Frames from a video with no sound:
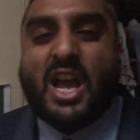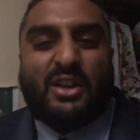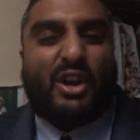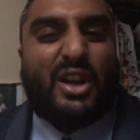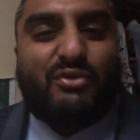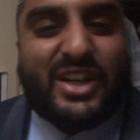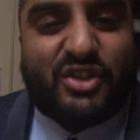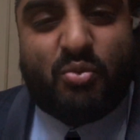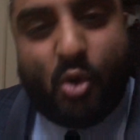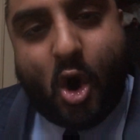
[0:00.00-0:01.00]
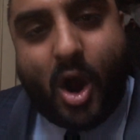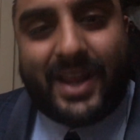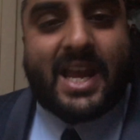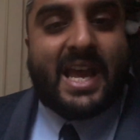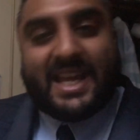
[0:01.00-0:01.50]
The only reason why
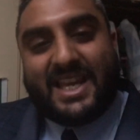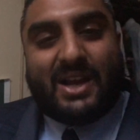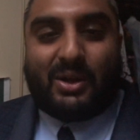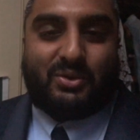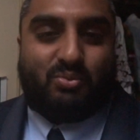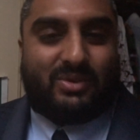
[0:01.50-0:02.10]
he had,